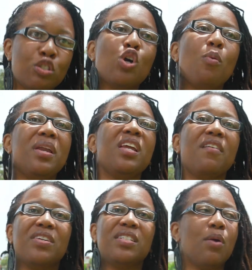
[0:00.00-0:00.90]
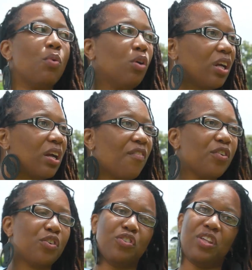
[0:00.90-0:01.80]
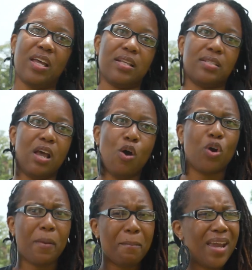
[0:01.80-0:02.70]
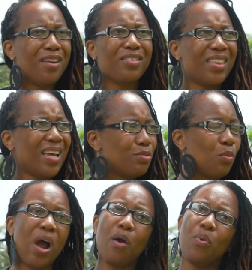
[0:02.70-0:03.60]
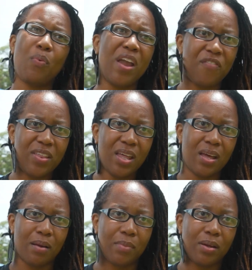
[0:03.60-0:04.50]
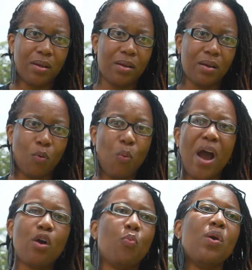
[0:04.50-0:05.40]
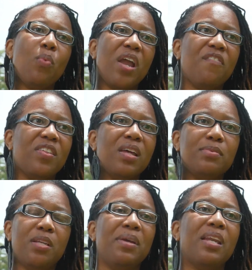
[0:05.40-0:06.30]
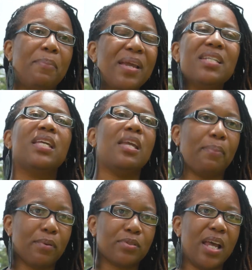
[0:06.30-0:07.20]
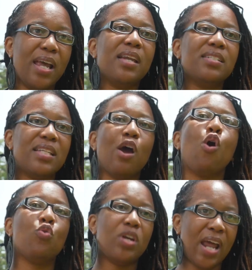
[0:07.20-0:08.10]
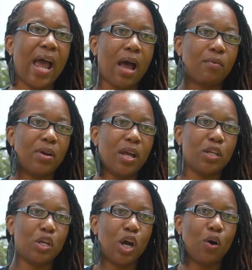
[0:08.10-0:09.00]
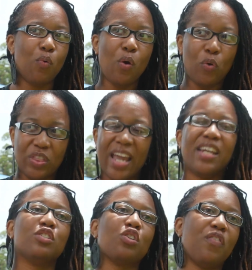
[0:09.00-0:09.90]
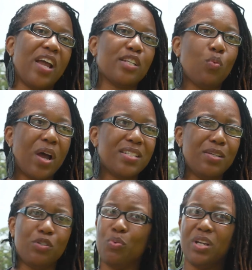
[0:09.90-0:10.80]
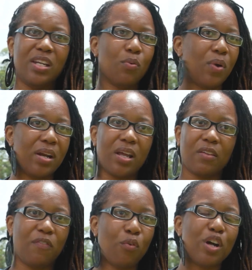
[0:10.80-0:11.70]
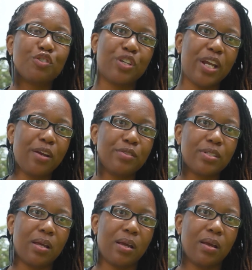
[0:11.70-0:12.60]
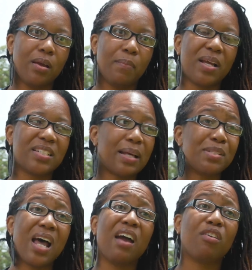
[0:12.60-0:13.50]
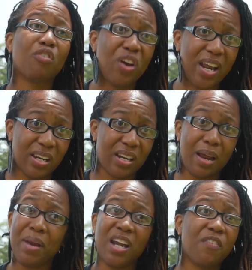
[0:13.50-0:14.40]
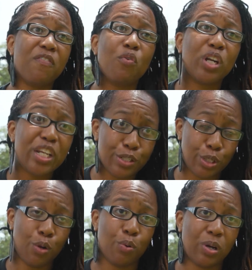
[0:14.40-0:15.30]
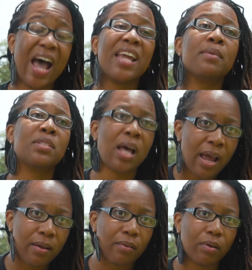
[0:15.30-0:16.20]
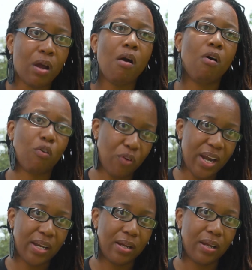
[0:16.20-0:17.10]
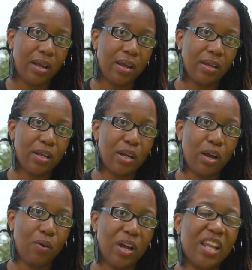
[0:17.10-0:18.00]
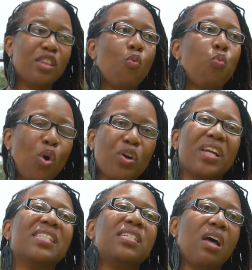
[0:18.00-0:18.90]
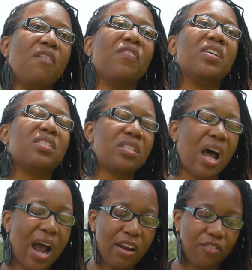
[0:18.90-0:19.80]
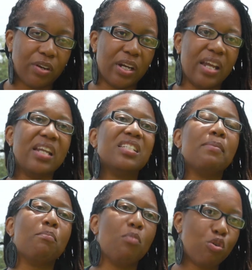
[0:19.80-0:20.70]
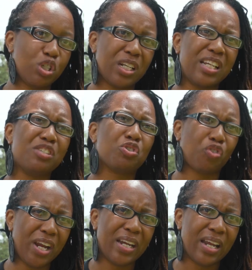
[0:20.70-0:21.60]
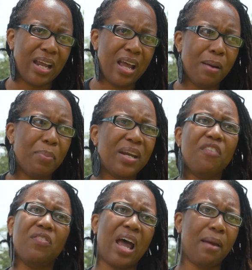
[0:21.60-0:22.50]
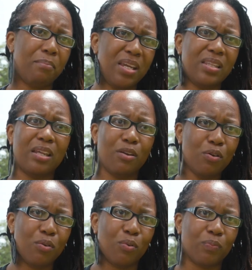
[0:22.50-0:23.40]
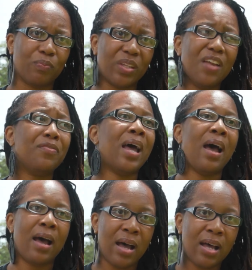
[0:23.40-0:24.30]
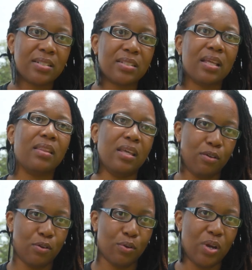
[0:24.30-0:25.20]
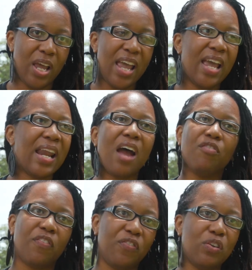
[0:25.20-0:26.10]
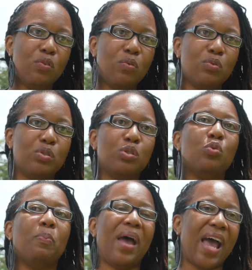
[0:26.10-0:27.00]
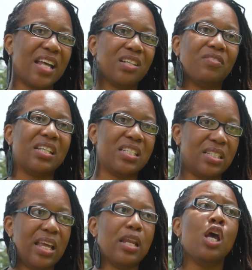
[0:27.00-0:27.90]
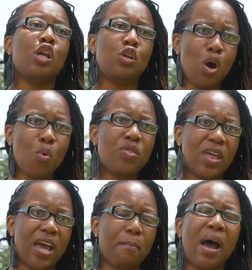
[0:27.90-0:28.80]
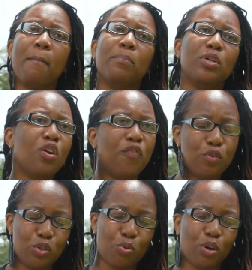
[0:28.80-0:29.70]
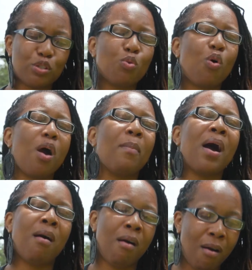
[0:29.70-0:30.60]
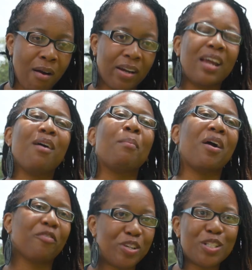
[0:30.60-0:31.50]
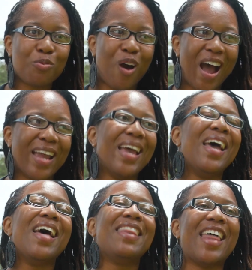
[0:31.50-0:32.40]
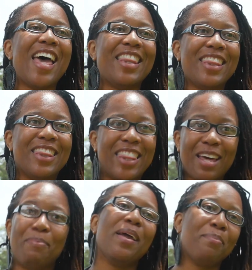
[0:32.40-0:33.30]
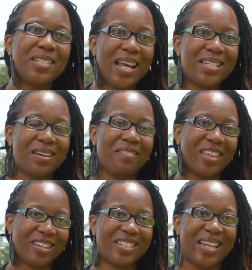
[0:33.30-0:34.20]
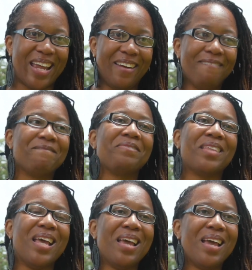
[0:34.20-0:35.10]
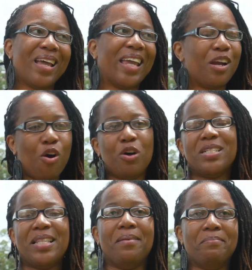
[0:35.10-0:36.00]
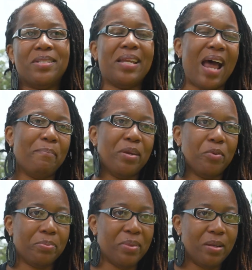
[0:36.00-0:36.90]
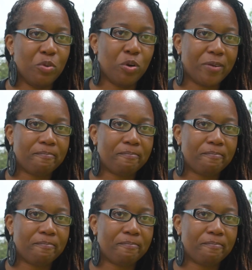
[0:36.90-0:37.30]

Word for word: So many of us say, well, the governor this or the mayor this. Why are we waiting for them? Why are we waiting for them to be the peacekeepers and to say, oh, now, you know, they deserve X, Y, and Z? Do we need to wait another 400 years? Because I'm tired already, and I'm not even 40 years old. I am tired already, you know, and the work itself is tiring, it is emotionally draining. But if not me, then who? If not us, then who? And I refuse to passively sit knowing that my beautiful daughters, who are my heart, they are my reason why, that the pigmentation of their skin can cause them to not be with me anymore.